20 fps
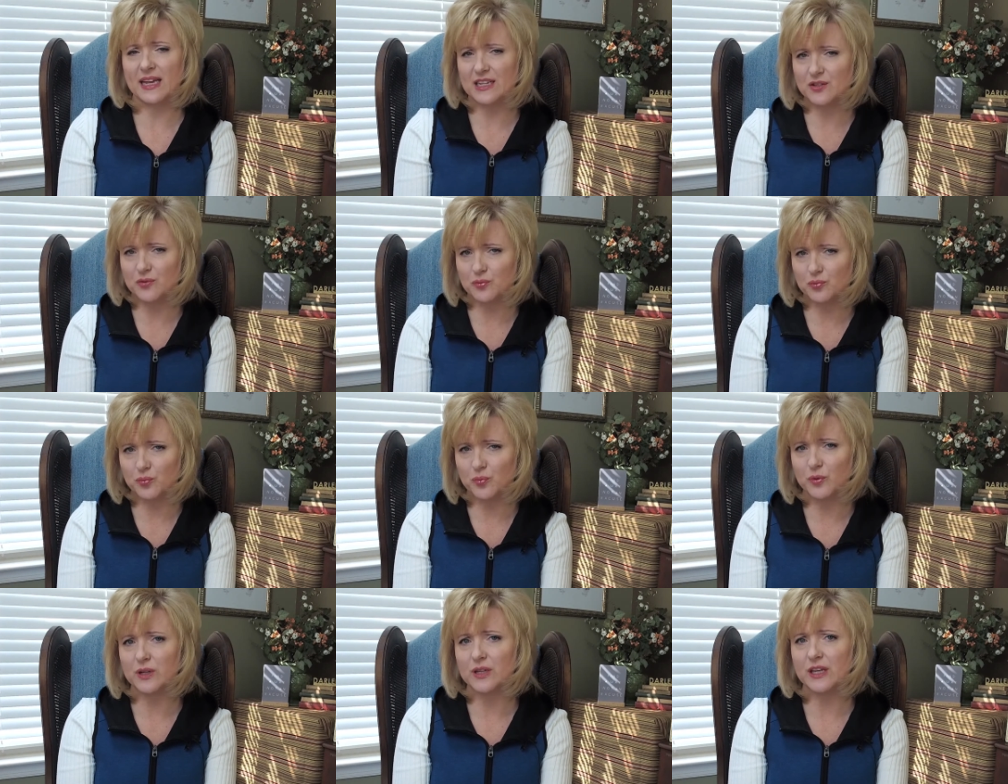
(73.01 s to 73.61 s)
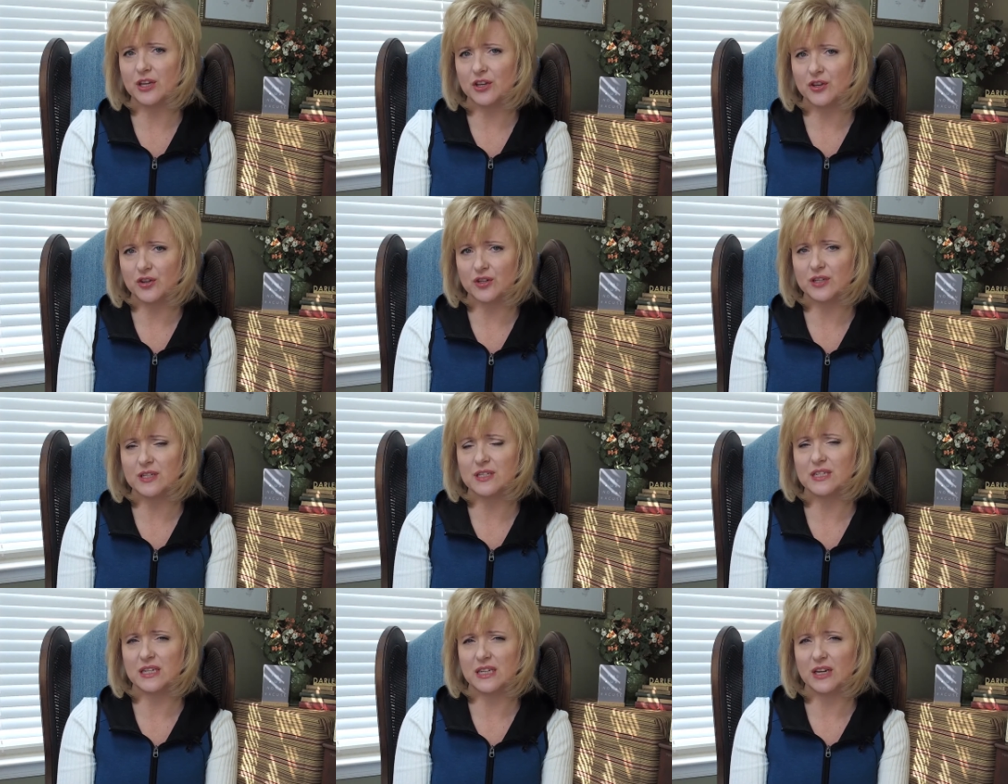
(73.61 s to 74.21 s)
It's really
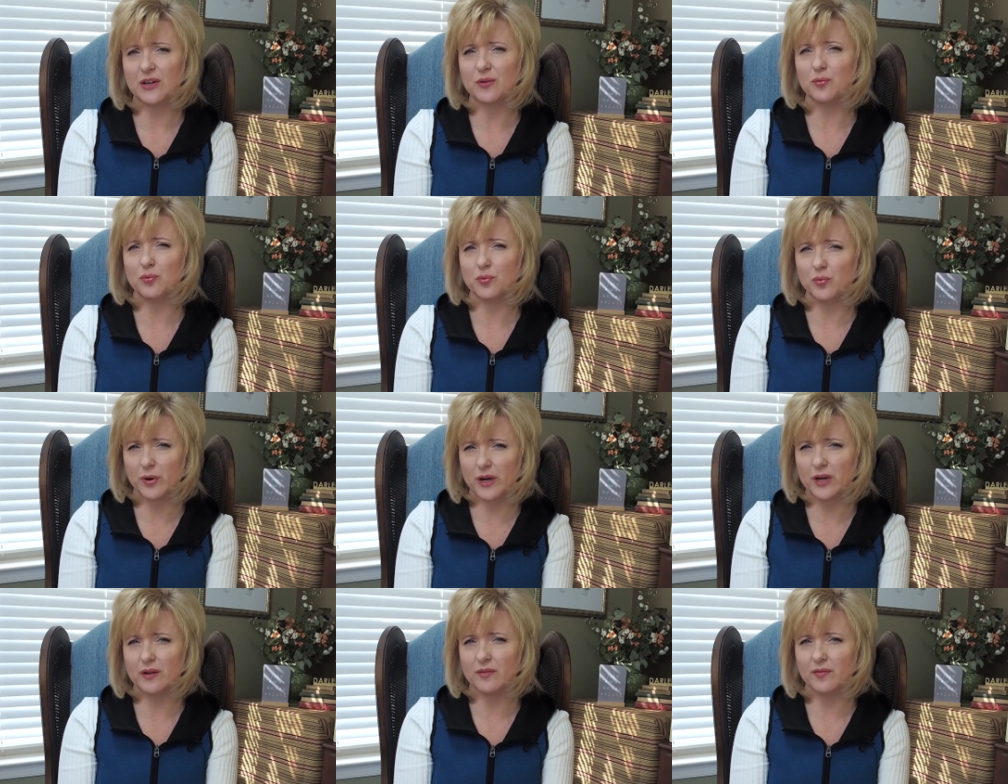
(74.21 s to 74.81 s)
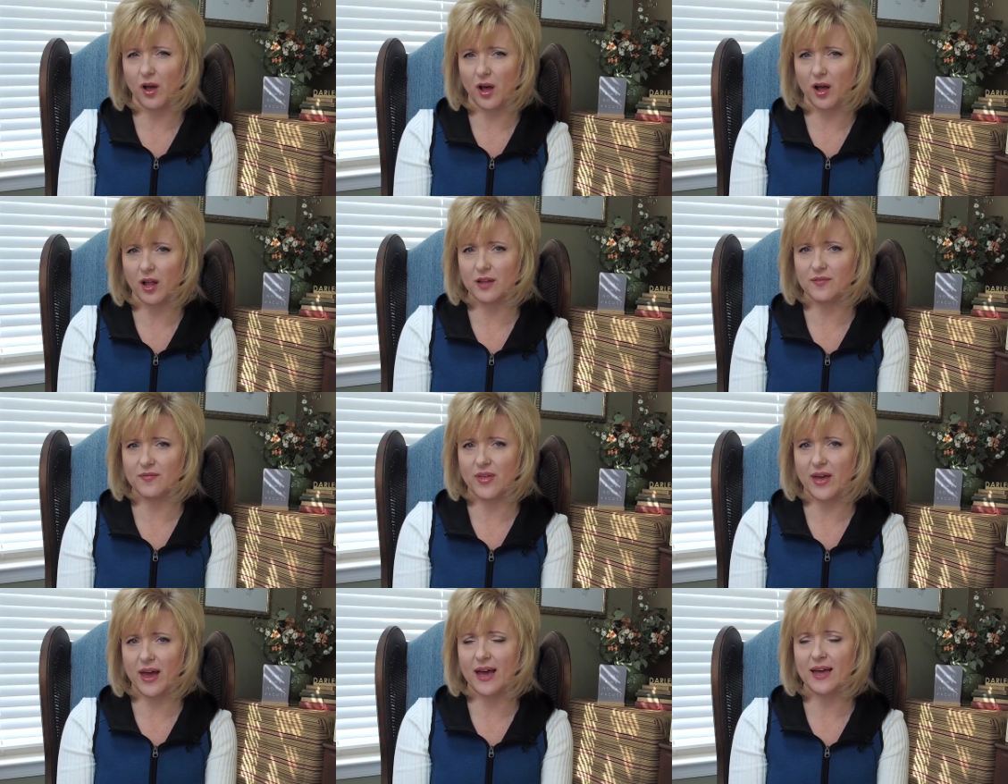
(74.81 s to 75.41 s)
good to get rid of all
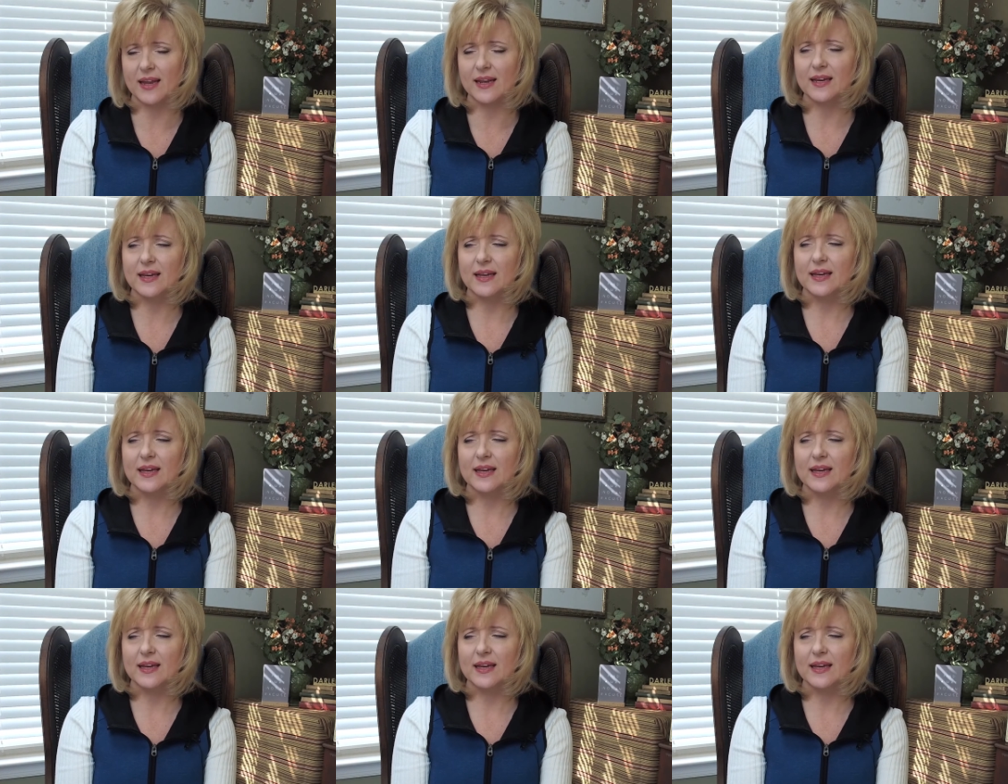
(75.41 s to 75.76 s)
of that